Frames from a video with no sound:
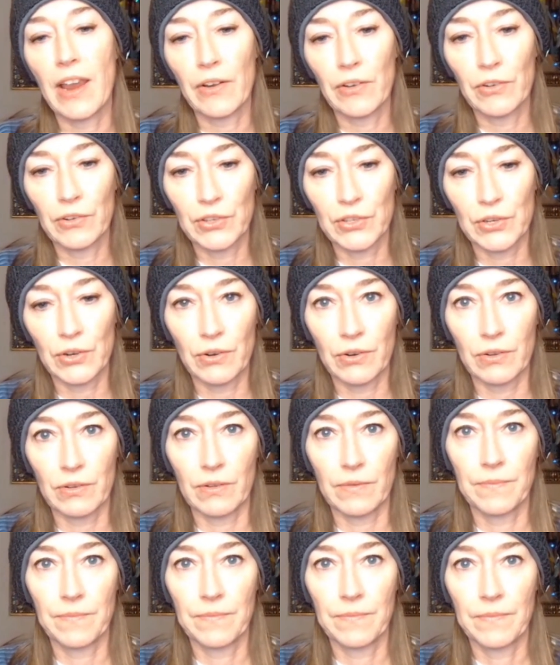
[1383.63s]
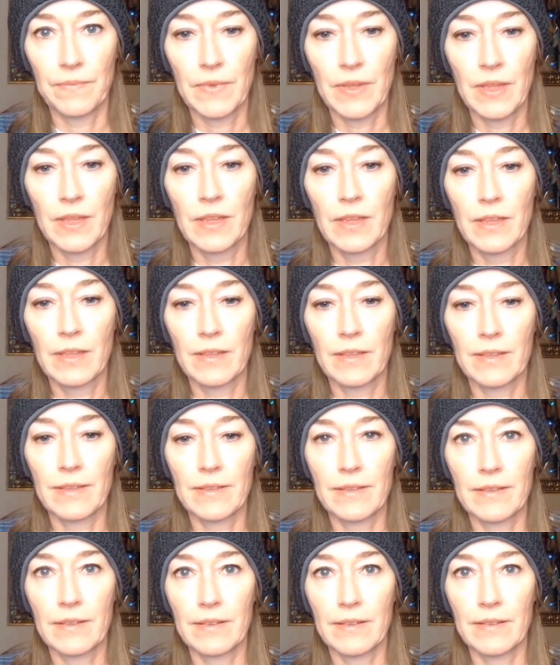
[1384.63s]
inner circle.
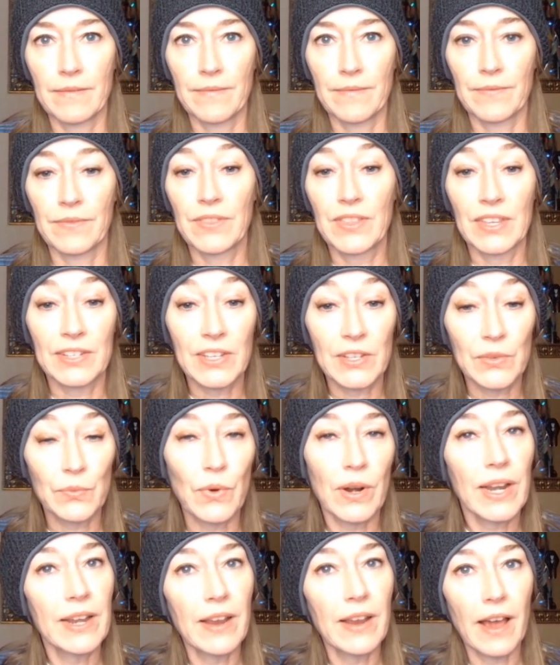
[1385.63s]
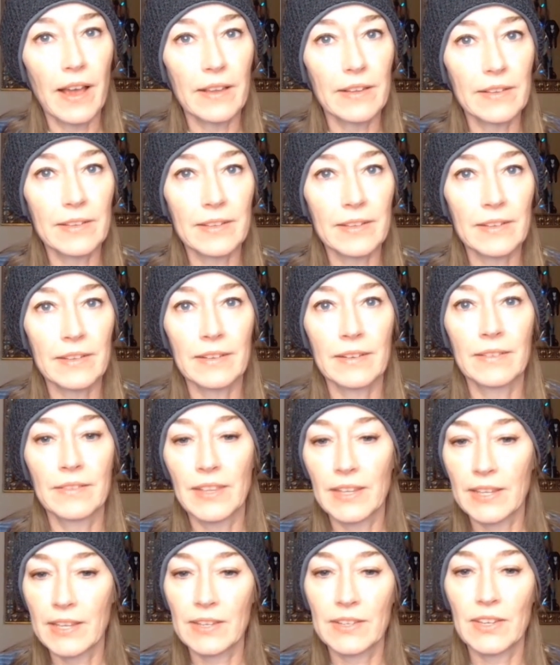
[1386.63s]
This is what he does.
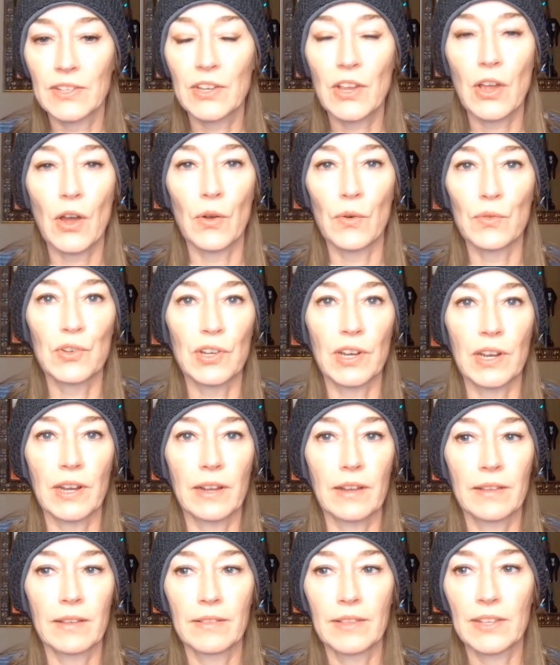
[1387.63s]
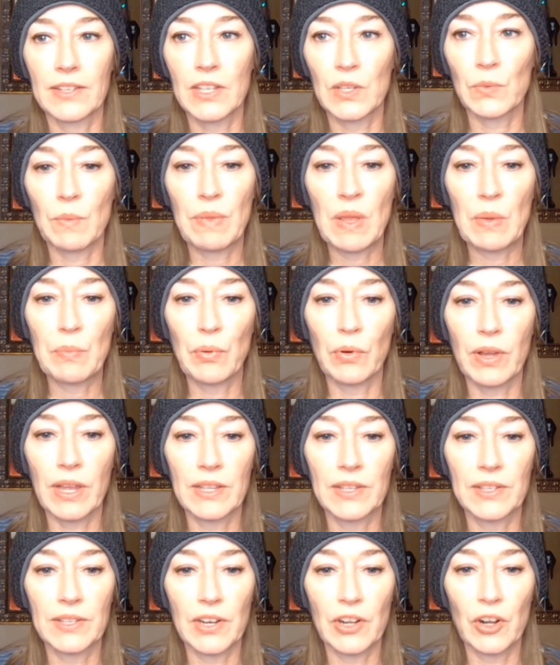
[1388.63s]
This is his coaching. This is what people
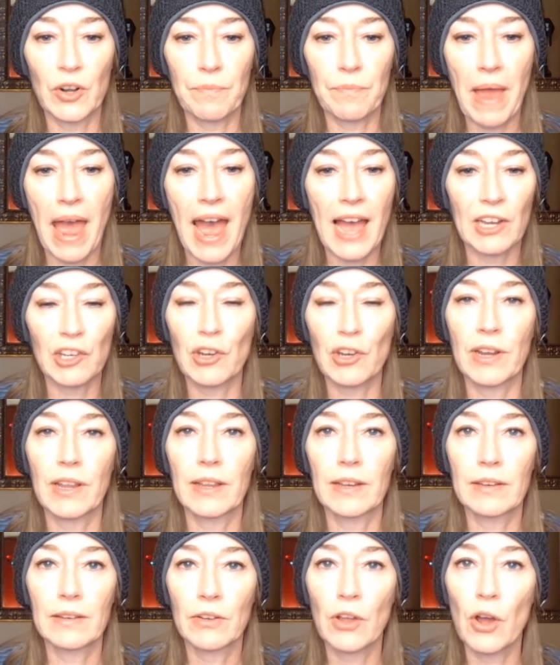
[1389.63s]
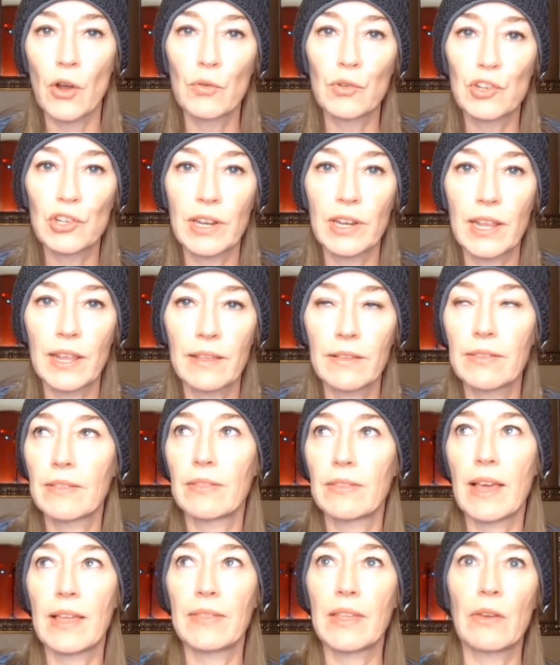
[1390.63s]
consider passionate coaching,
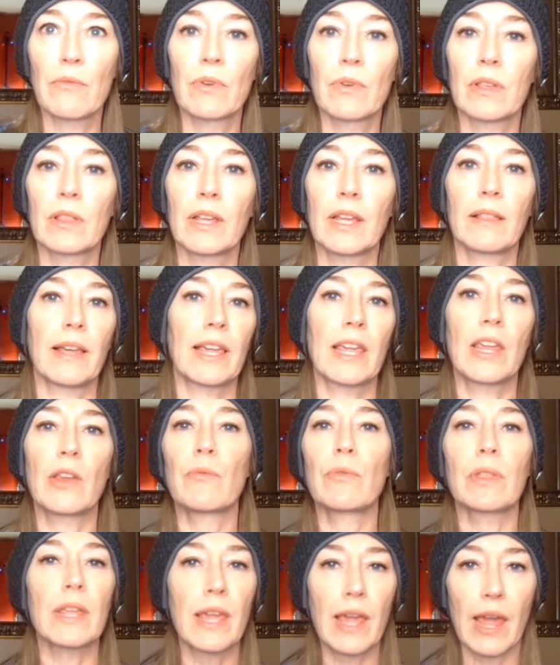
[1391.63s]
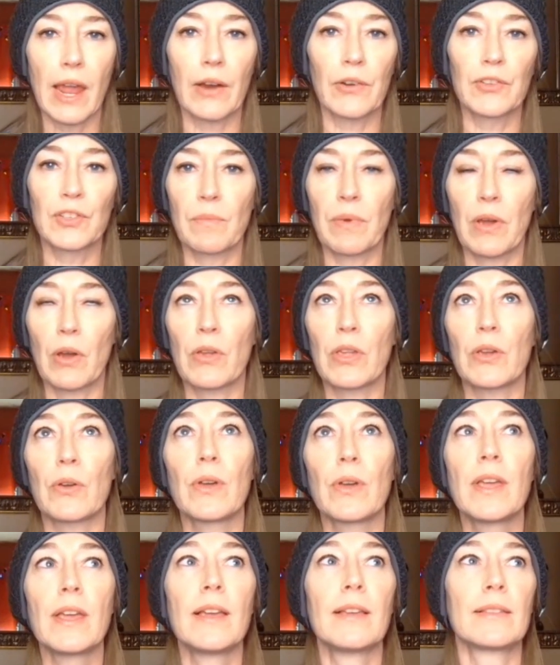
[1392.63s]
that they really like, he really cares about you.
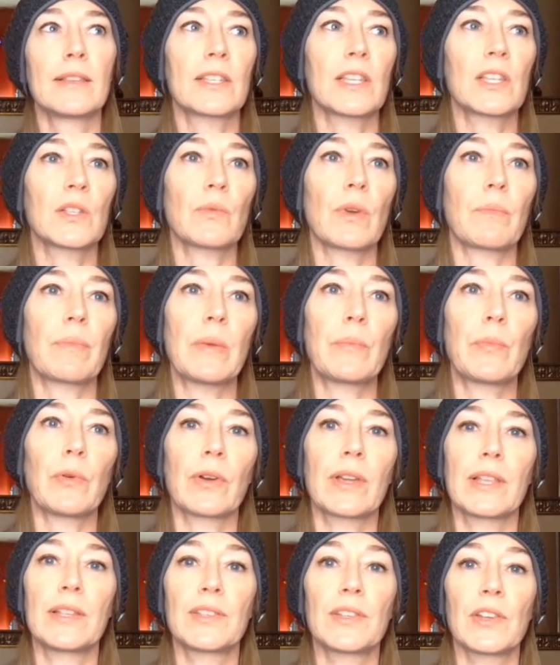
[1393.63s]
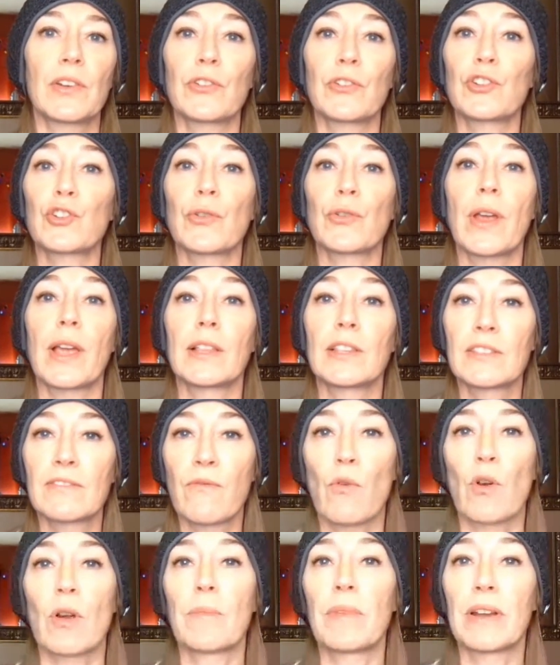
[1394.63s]
This is what people consider
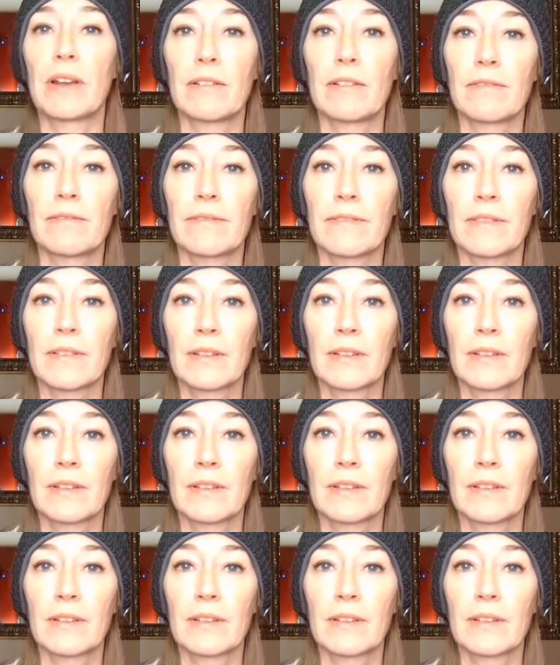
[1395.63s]
transformative.